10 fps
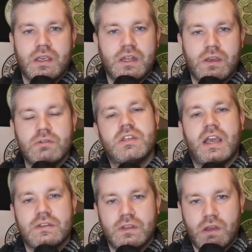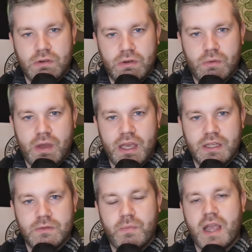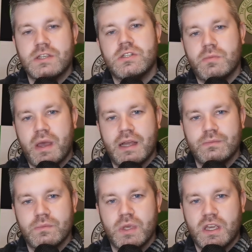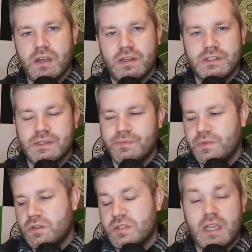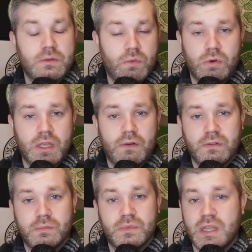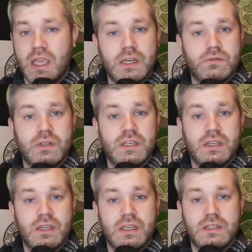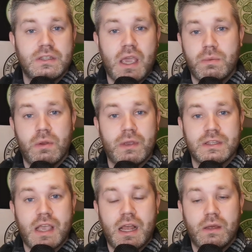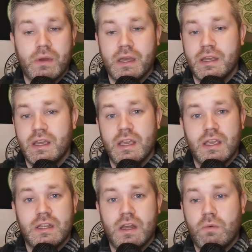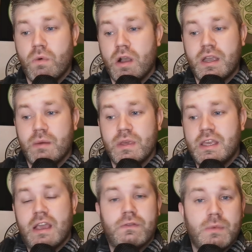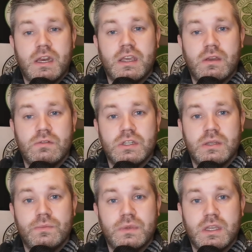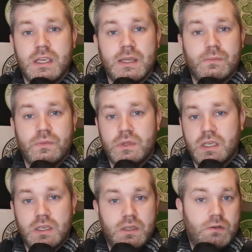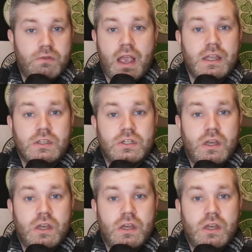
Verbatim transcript: Ideguchi has to go the other way to back to Japan because it just hasn't worked out from that injury in his debut against Alloa. You know, what can we get from Ideguchi? Cracking